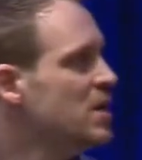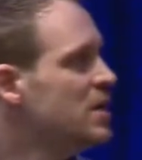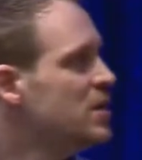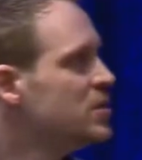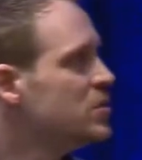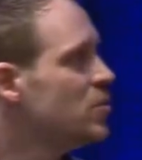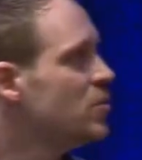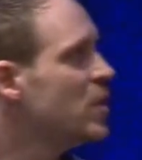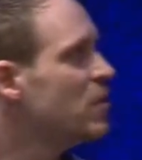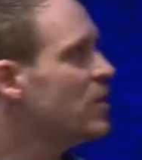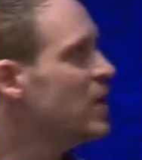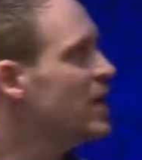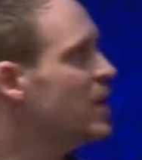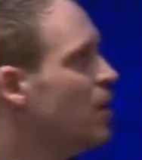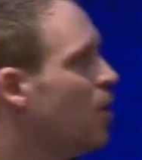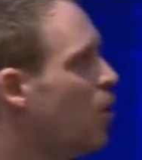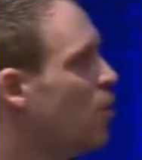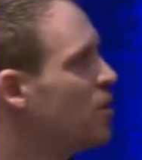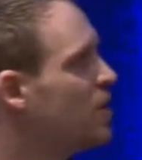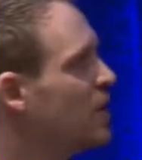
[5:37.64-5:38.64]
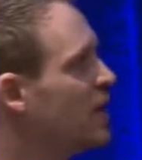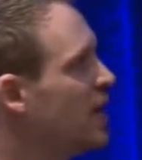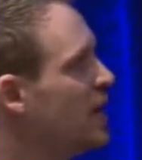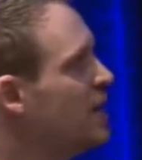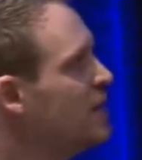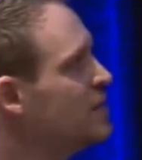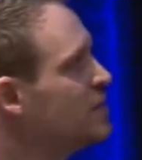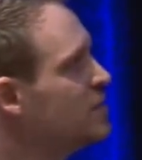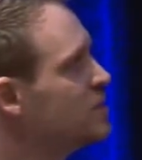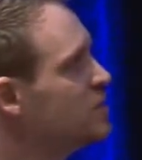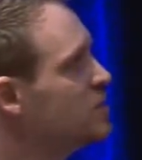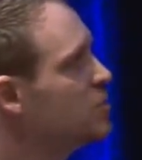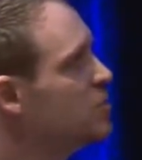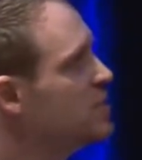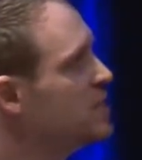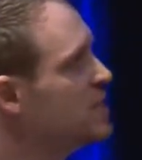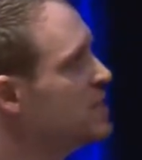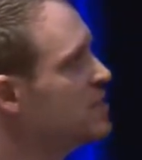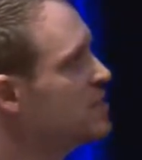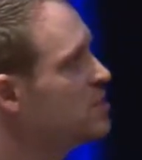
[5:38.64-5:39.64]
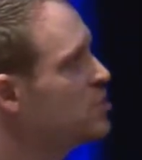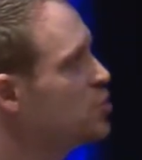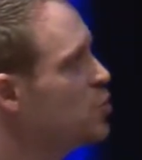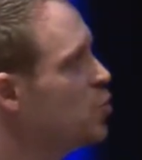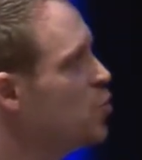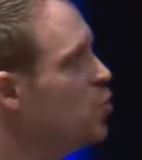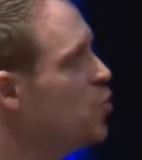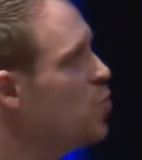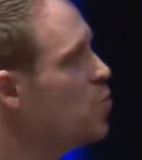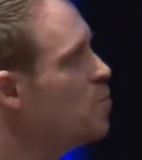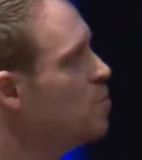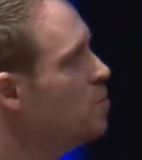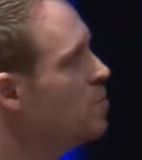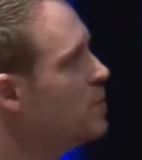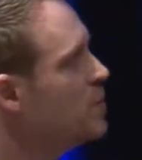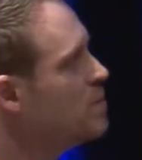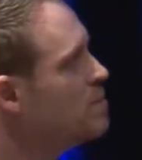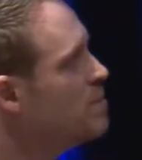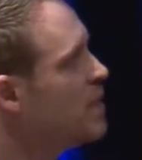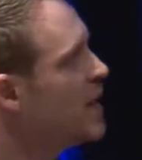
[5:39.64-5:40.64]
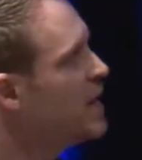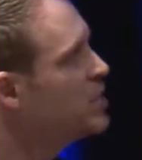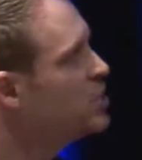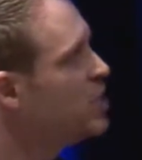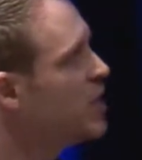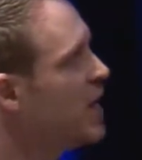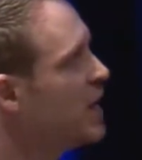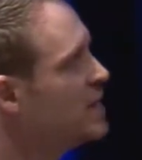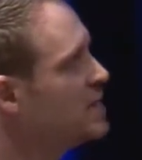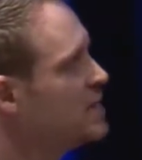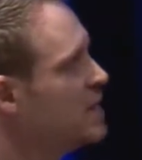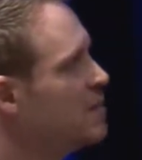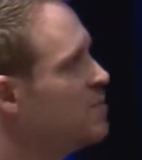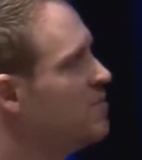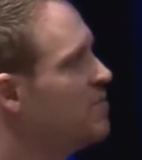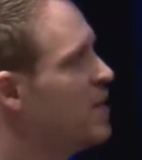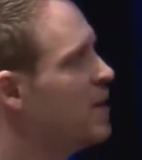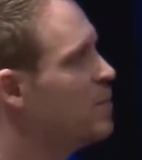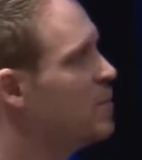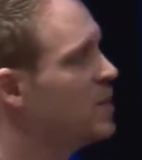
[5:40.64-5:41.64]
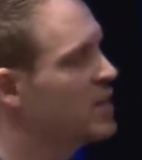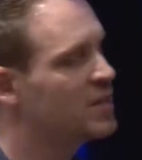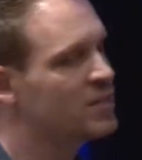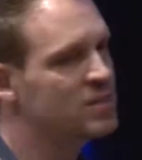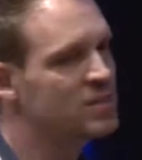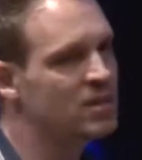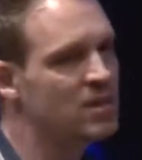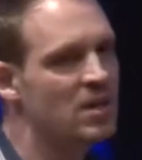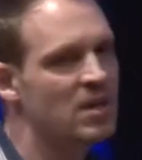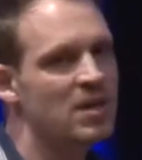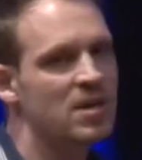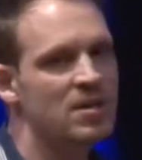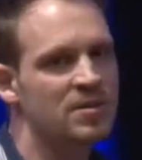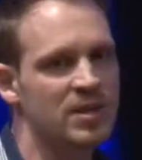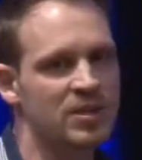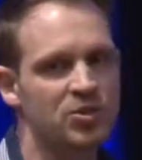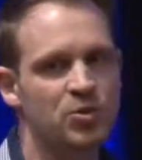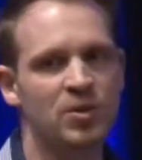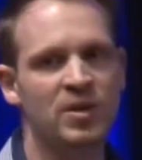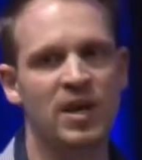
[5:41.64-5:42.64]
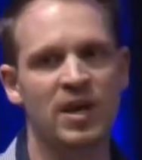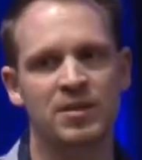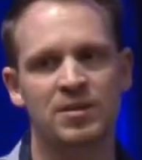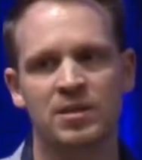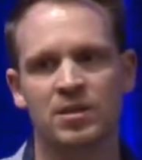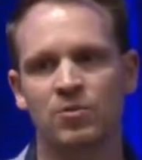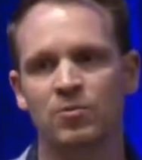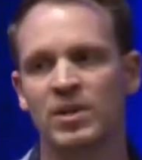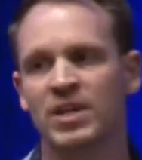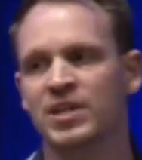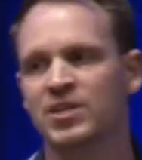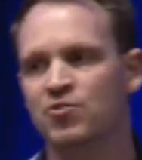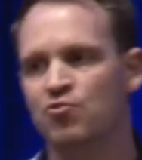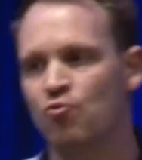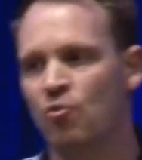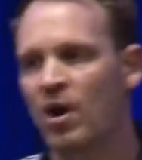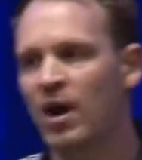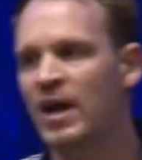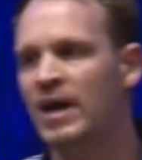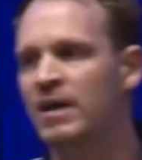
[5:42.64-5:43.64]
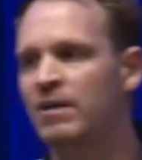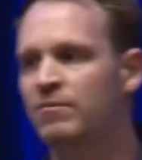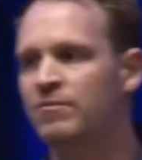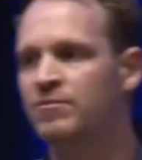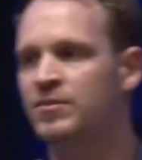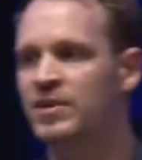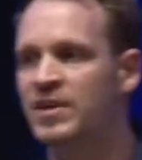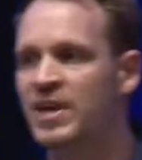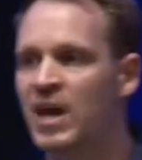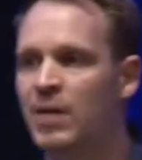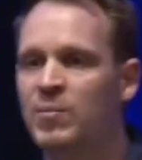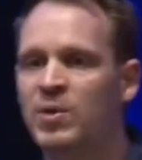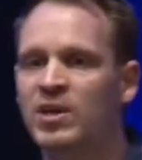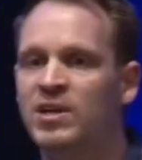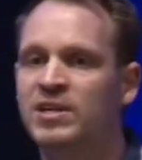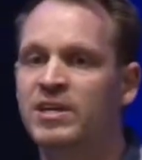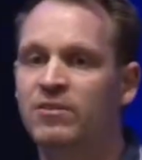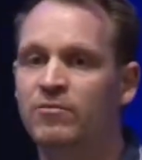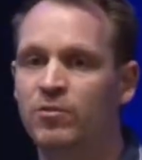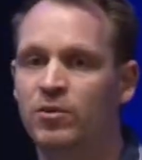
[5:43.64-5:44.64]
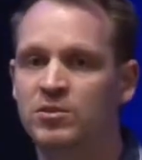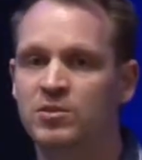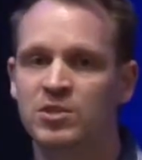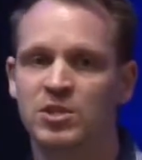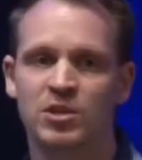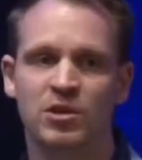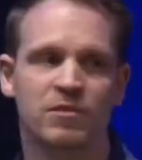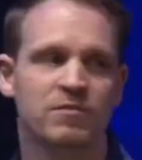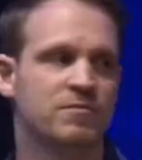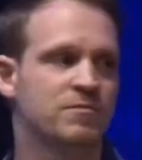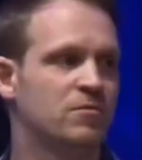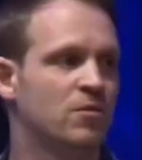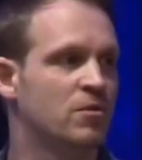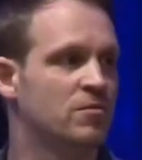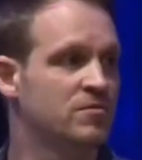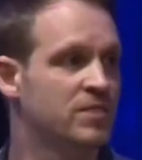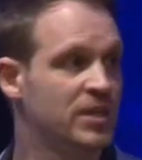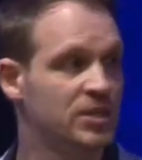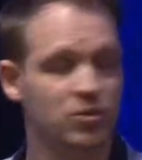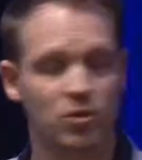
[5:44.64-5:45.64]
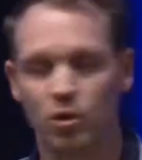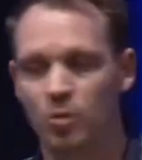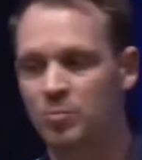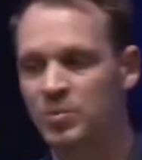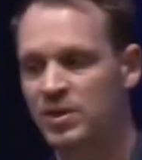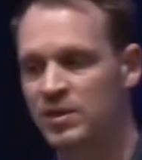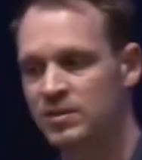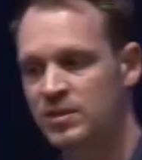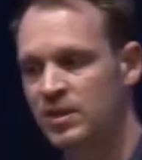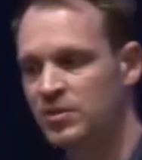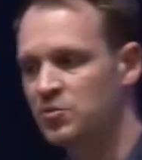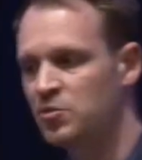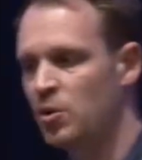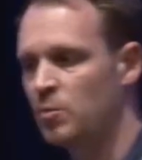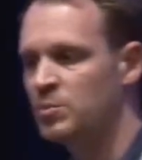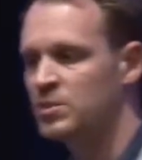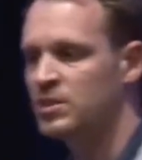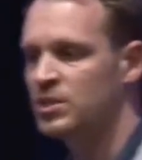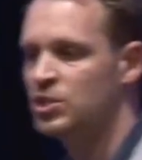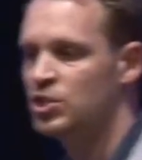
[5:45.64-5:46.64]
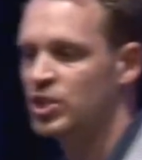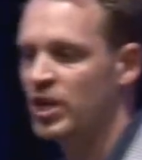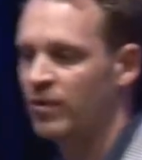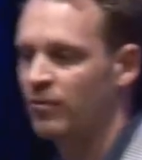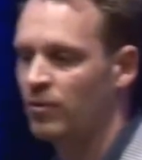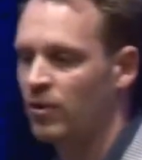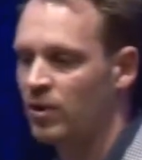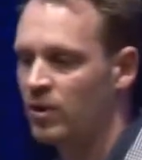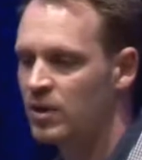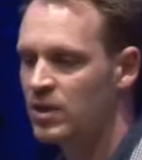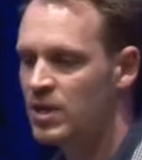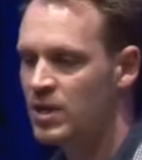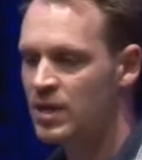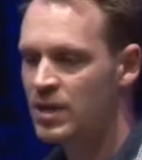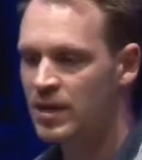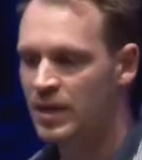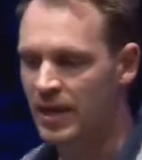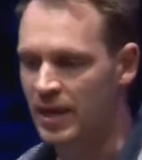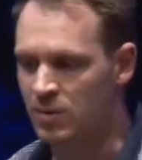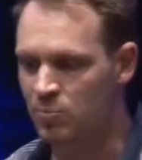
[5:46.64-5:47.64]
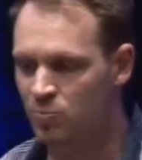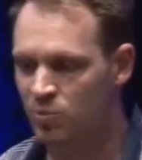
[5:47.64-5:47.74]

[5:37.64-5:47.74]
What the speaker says: So we're really honing in to these two major enzyme families that together really drive the chemical diversity of diterpenes and terpenes in general in